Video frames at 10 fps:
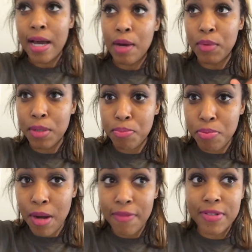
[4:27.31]
I want to
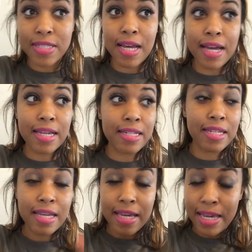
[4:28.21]
prophesy and,
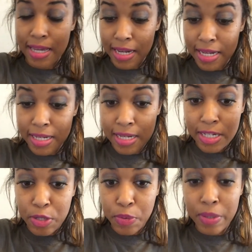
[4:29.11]
and, and, and
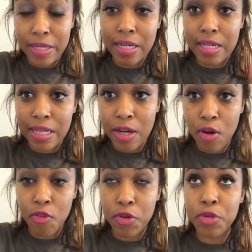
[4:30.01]
decree and declare
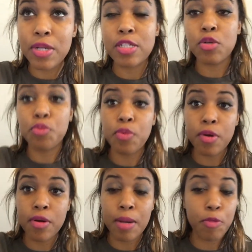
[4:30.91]
over you that your
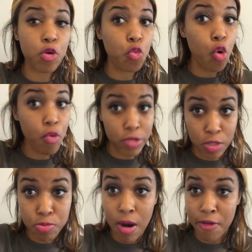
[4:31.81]
word, I'm going to war with
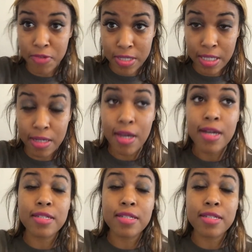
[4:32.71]
your prophecy.